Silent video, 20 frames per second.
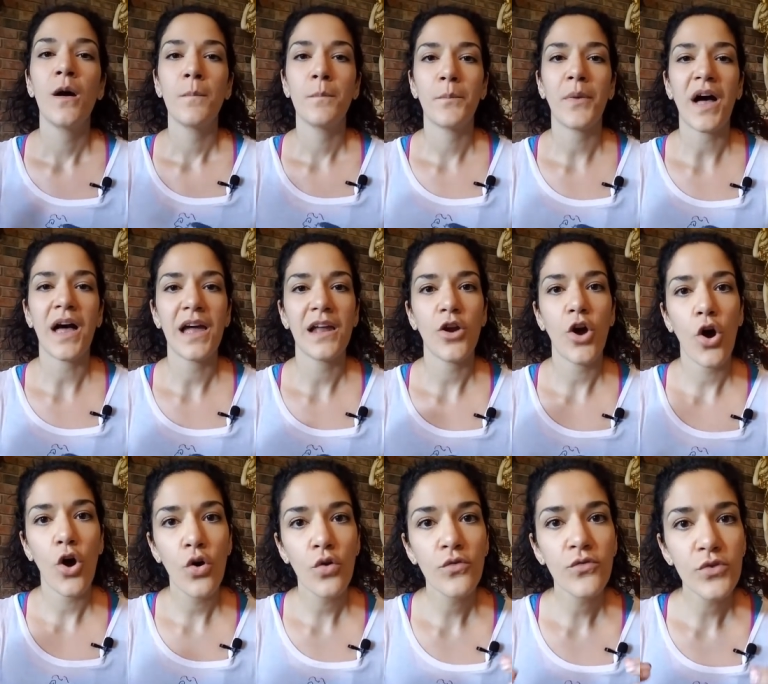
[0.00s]
But
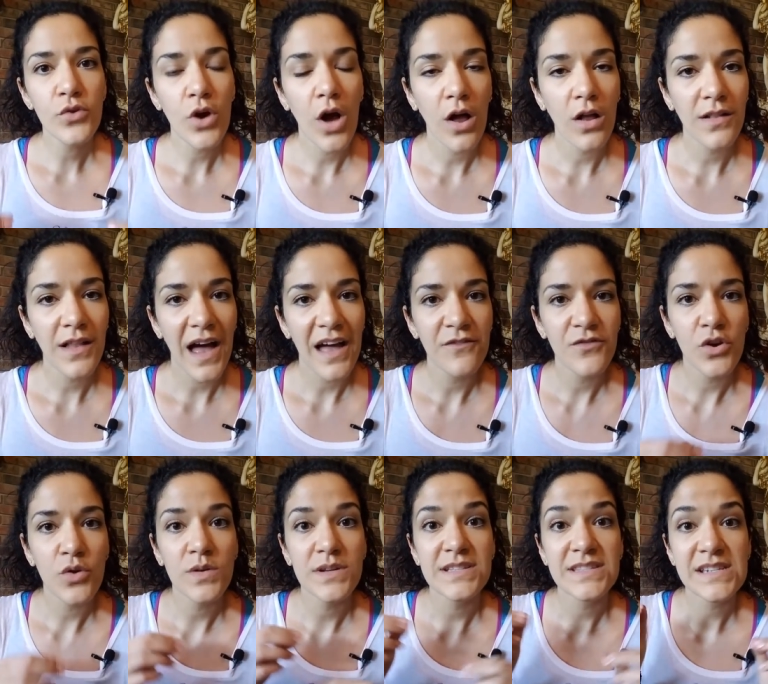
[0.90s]
overall, I've
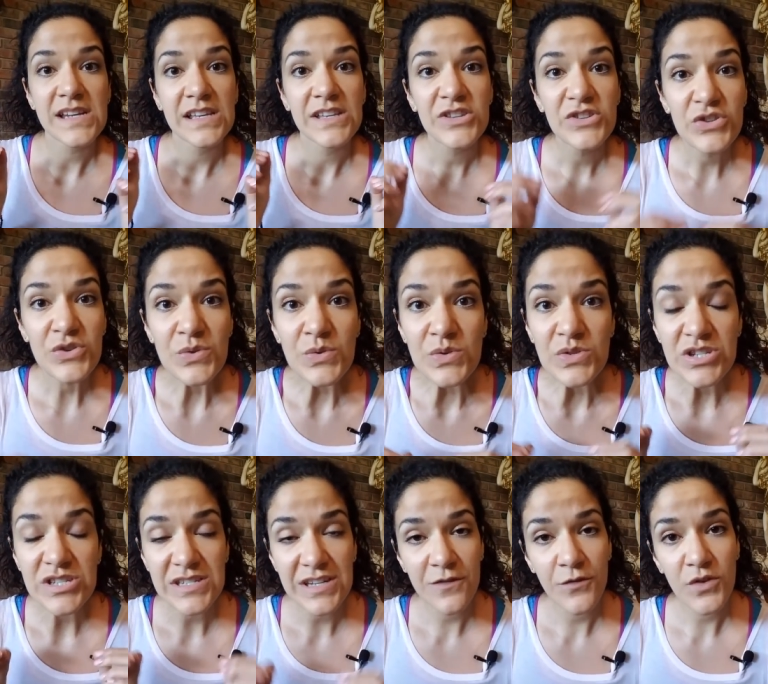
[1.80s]
noticed a
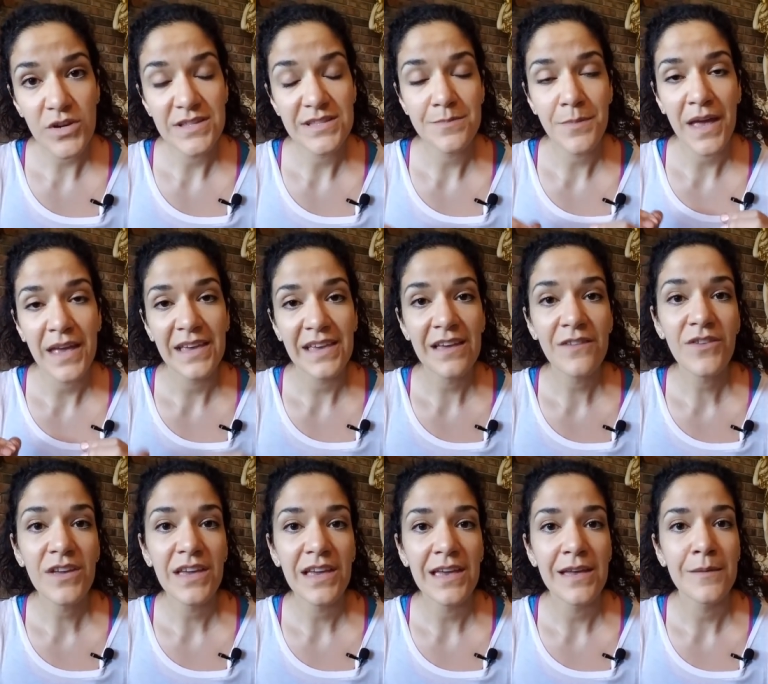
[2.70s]
huge difference by
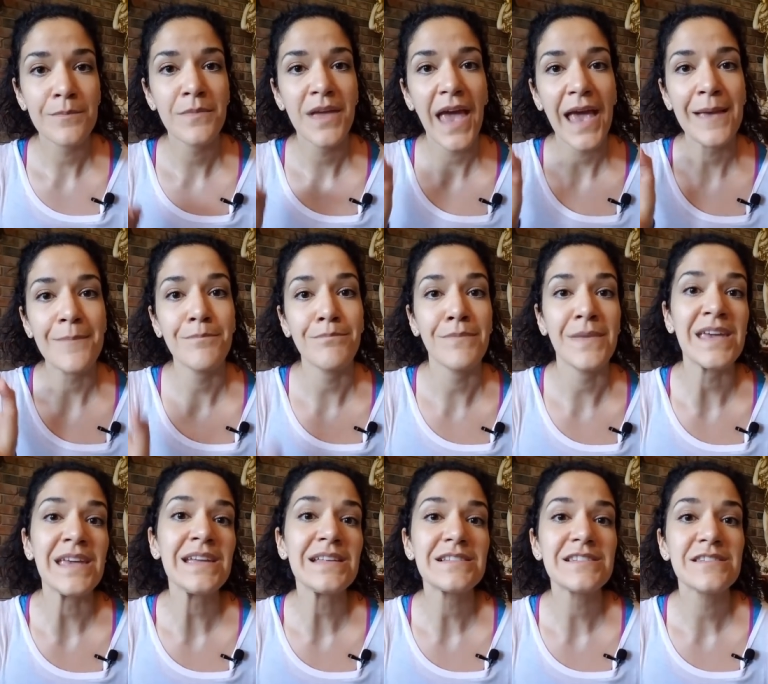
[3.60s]
giving him a
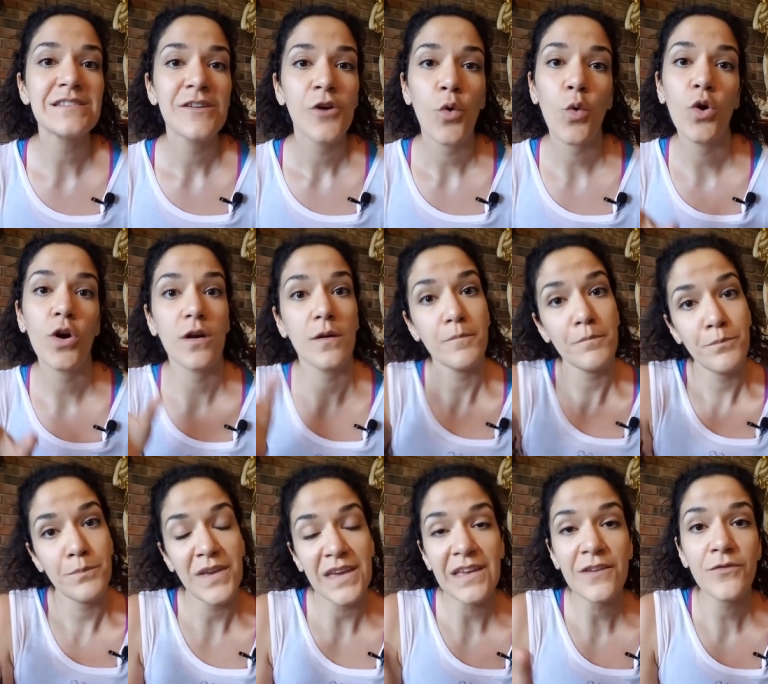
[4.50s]
meat or
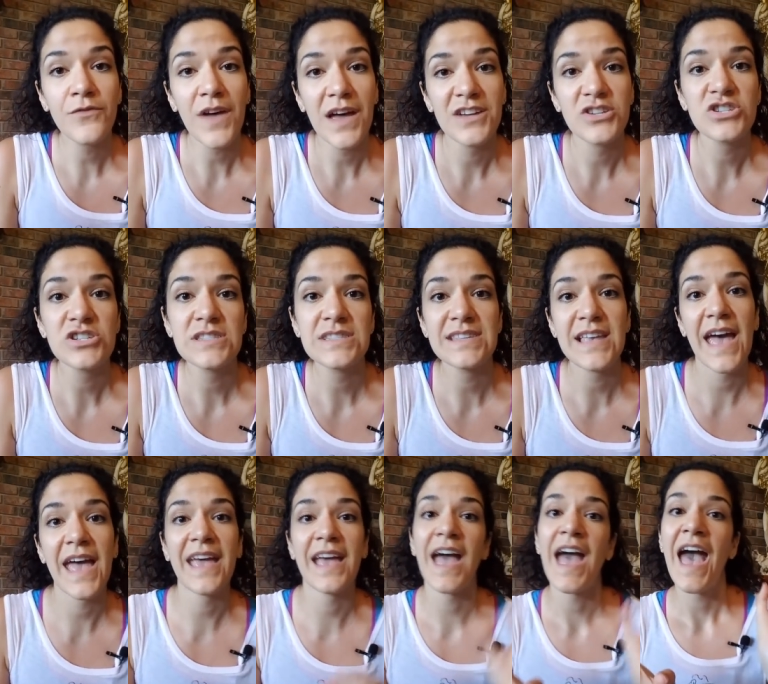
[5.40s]
beef I should
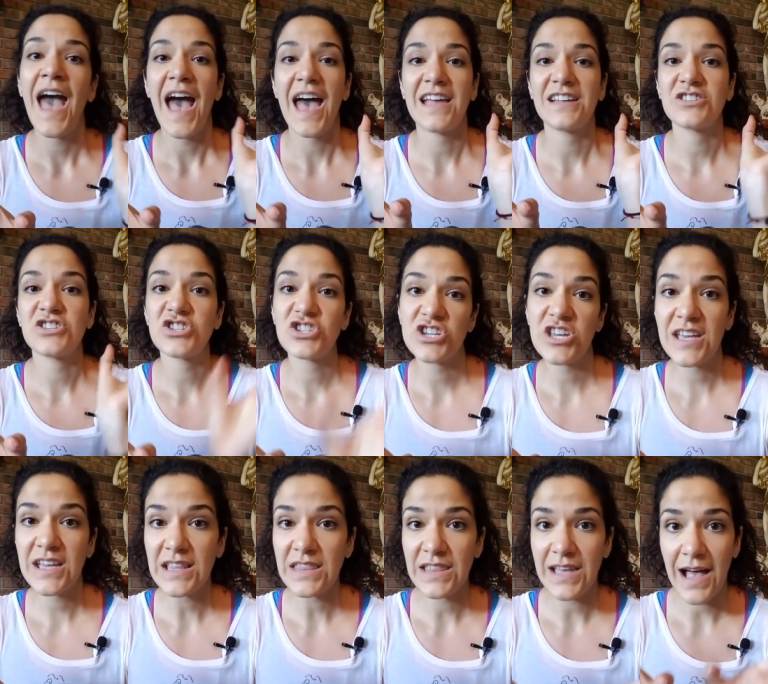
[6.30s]
say, and
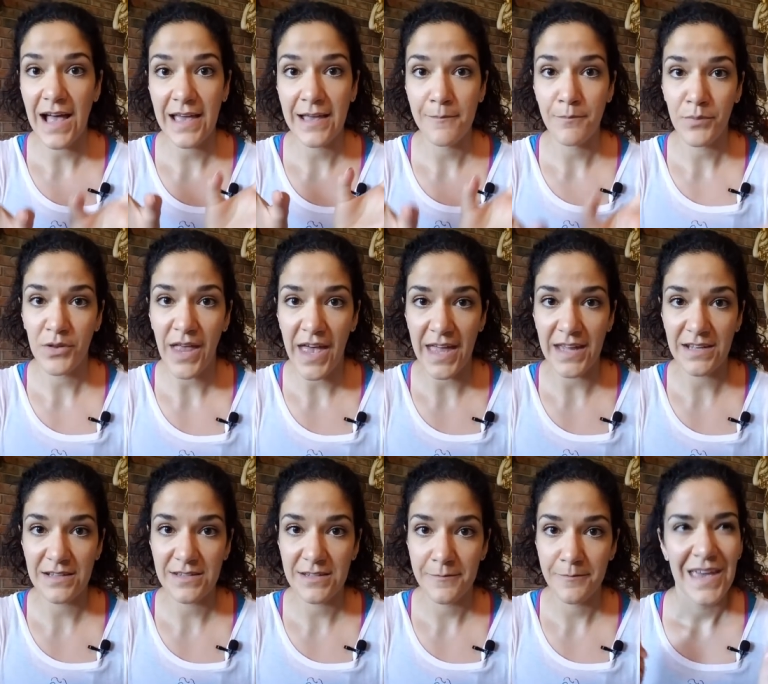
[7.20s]
chicken thigh
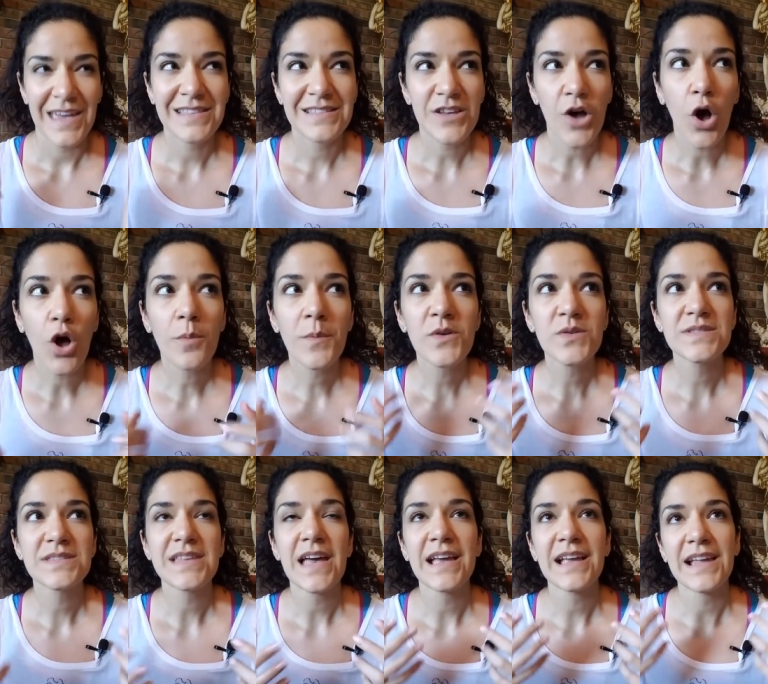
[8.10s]
blend. It's
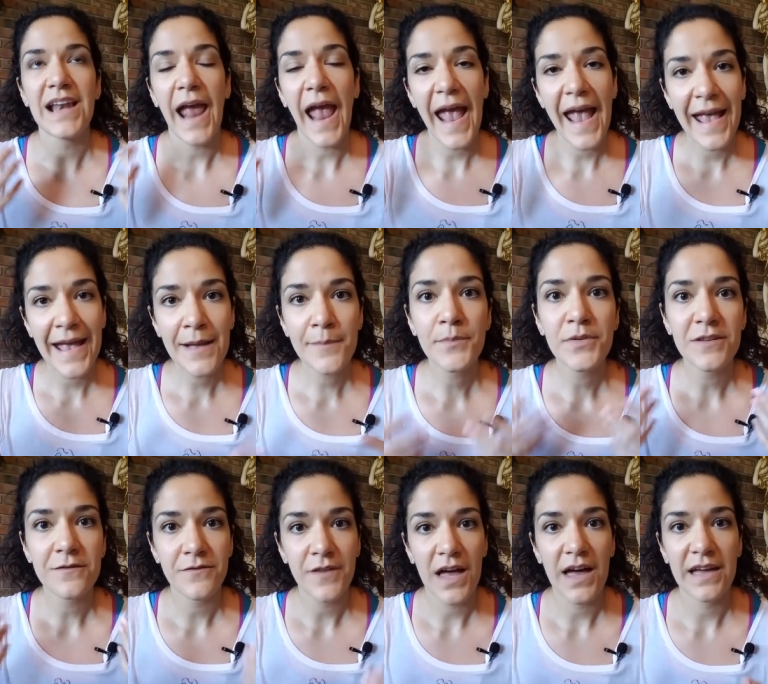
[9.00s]
almost like it
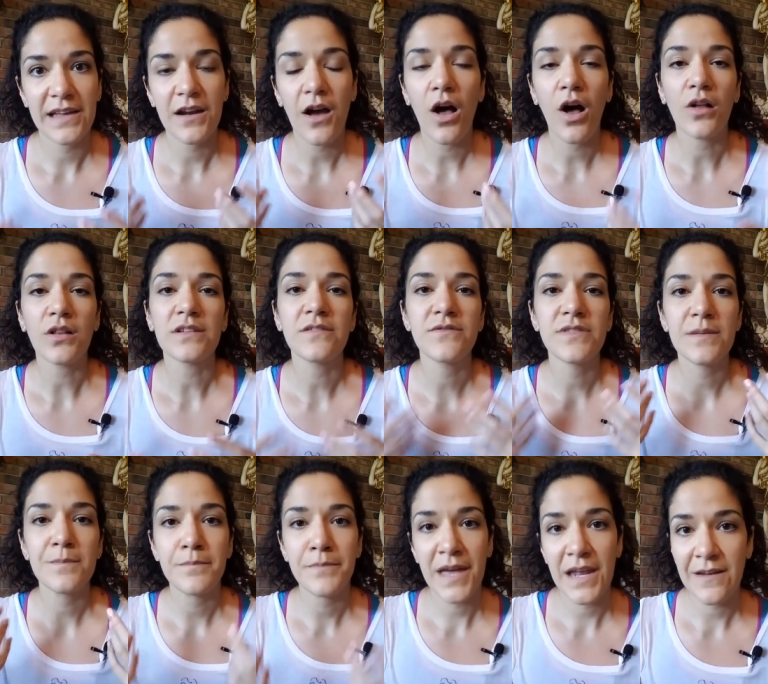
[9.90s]
amplified all of the
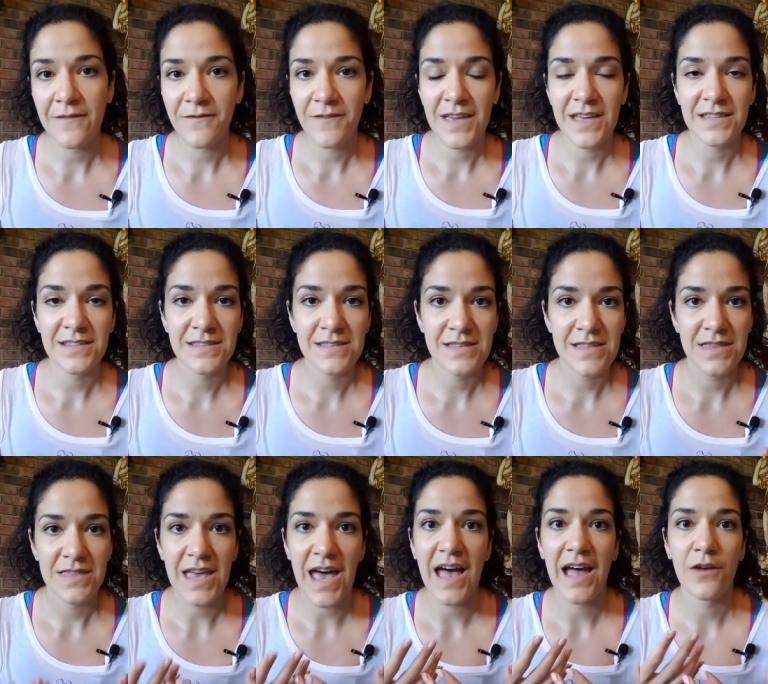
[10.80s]
benefits
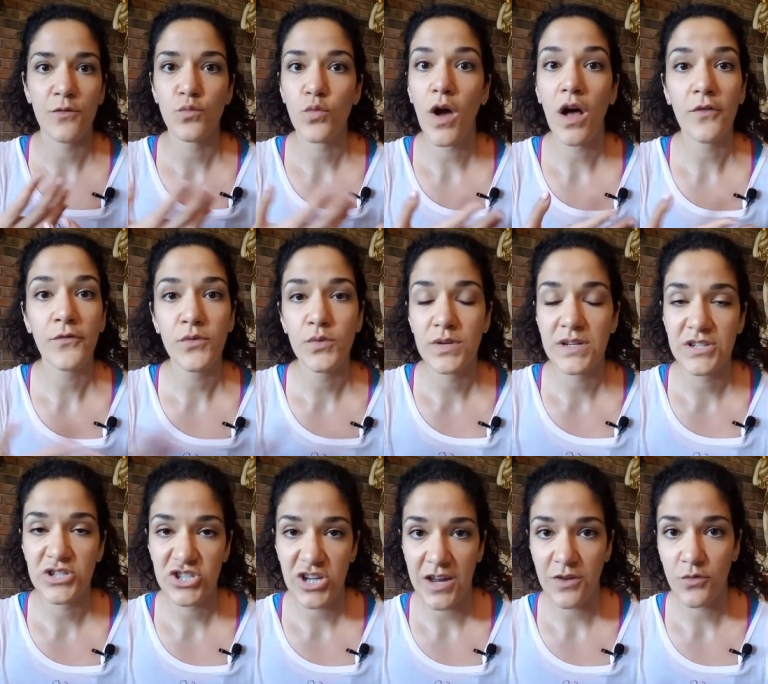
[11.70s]
that raw food
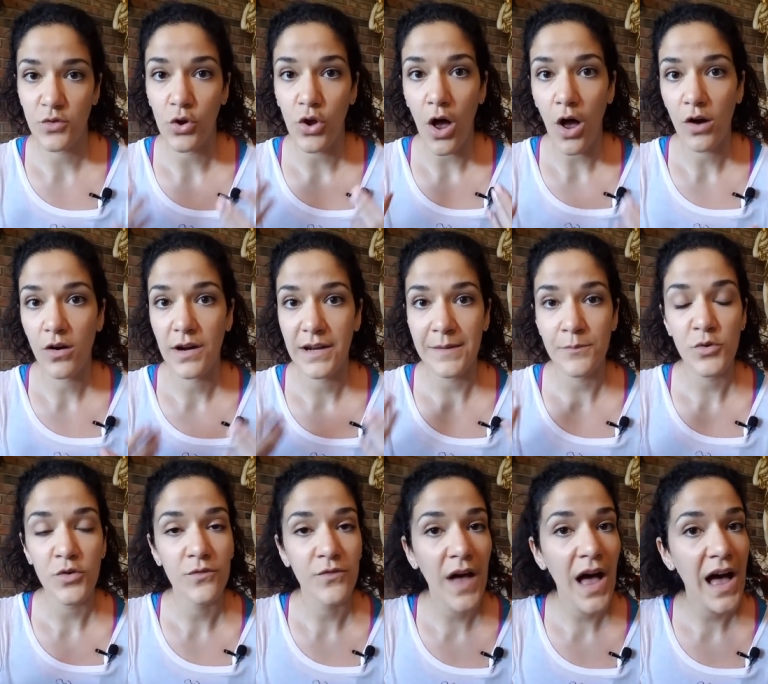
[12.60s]
in general already
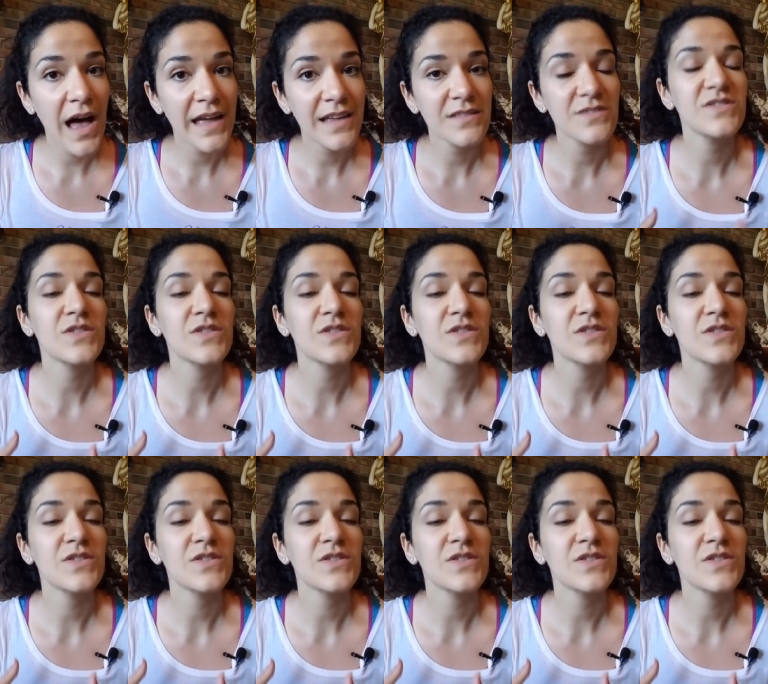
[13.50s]
provides.